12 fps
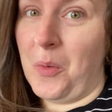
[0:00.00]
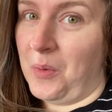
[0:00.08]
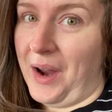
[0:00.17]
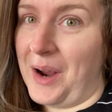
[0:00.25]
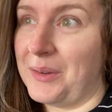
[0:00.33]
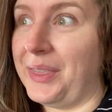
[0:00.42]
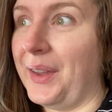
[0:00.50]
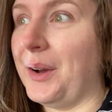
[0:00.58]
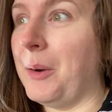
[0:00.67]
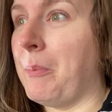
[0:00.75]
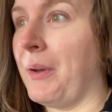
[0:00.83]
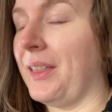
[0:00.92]
out
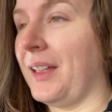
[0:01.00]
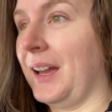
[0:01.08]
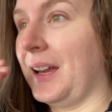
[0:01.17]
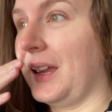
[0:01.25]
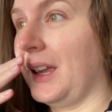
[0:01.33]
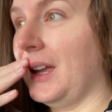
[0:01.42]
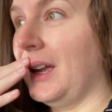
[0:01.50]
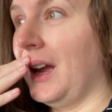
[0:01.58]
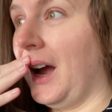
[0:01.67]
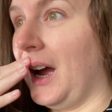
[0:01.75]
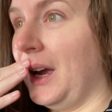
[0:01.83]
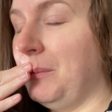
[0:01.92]
there, but like,
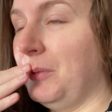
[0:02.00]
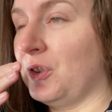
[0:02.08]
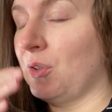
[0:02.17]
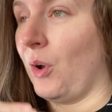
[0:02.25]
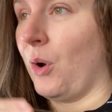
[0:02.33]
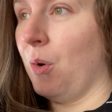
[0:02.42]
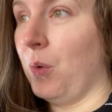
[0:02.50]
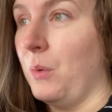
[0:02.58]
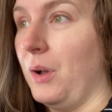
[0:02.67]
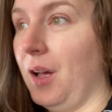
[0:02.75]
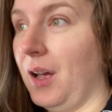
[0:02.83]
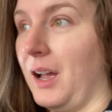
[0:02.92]
I'm
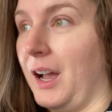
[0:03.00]
so